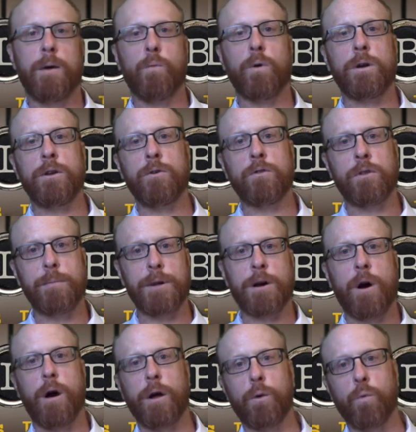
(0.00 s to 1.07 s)
what used to be
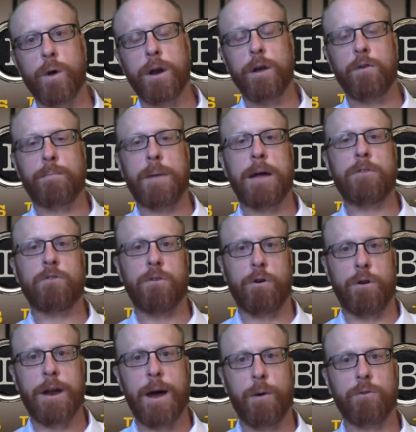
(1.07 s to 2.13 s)
called a widow's pension,
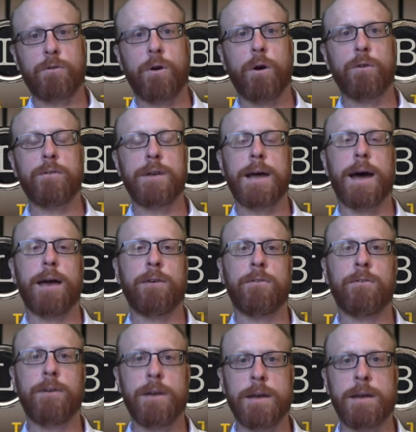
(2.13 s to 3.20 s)
or now is called
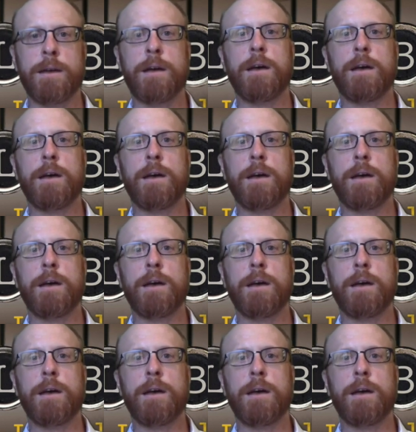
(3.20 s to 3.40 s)
DIC,